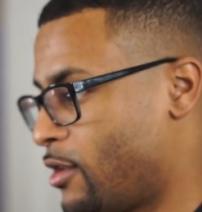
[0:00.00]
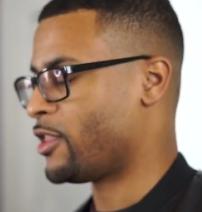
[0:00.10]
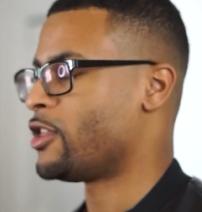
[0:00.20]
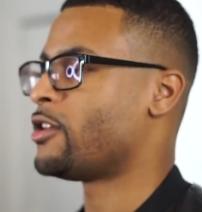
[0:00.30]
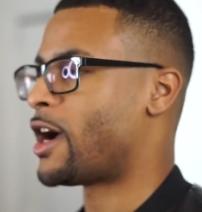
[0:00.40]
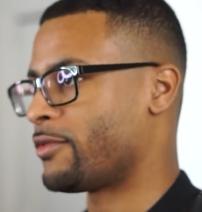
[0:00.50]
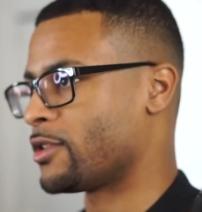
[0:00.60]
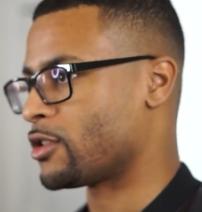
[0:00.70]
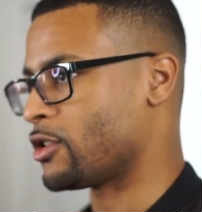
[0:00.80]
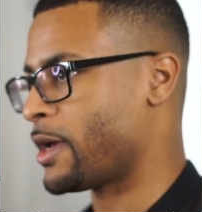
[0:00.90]
And then
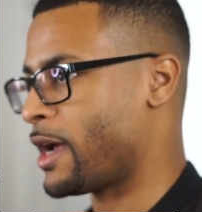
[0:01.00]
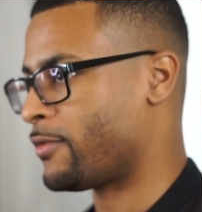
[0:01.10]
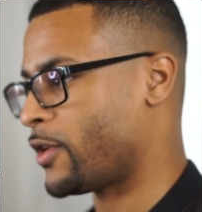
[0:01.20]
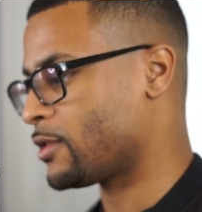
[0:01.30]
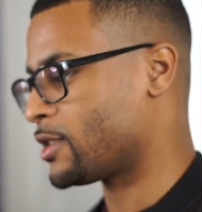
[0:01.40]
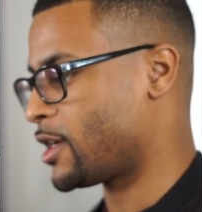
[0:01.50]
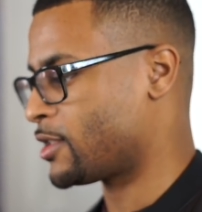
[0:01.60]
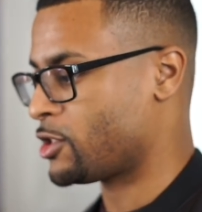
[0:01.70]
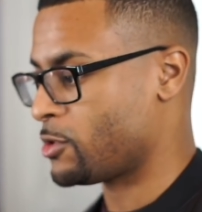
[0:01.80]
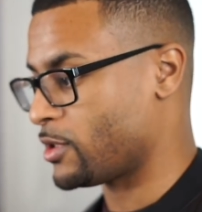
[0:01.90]
obviously you have other
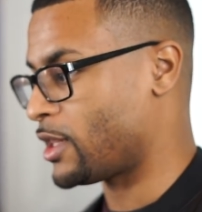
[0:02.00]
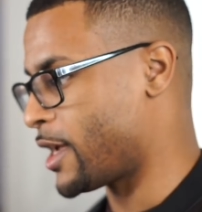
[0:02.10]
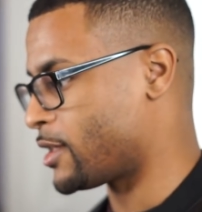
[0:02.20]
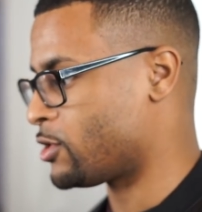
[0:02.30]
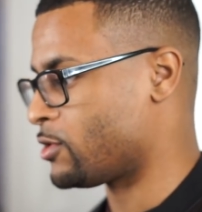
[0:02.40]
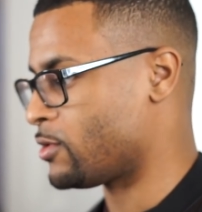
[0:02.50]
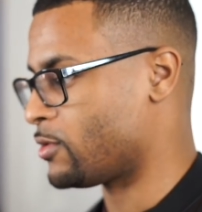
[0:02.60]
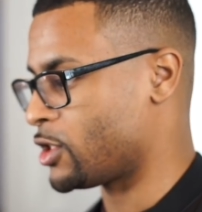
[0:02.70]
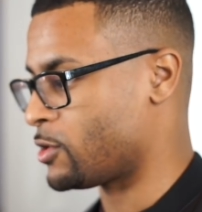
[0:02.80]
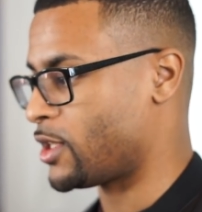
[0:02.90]
tasks that you would like to
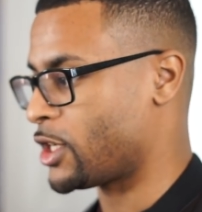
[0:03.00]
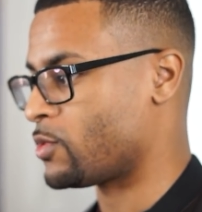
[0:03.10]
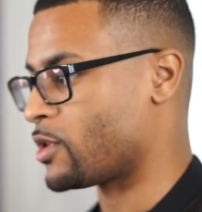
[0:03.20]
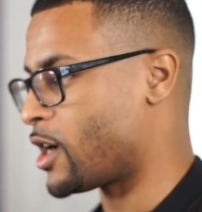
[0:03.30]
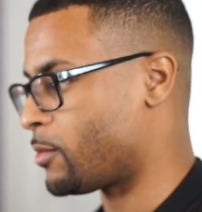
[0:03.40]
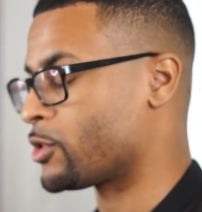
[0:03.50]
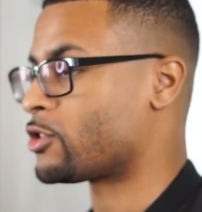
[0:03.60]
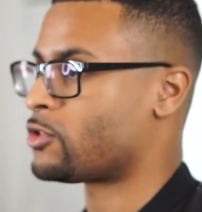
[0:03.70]
that you would like to accomplish,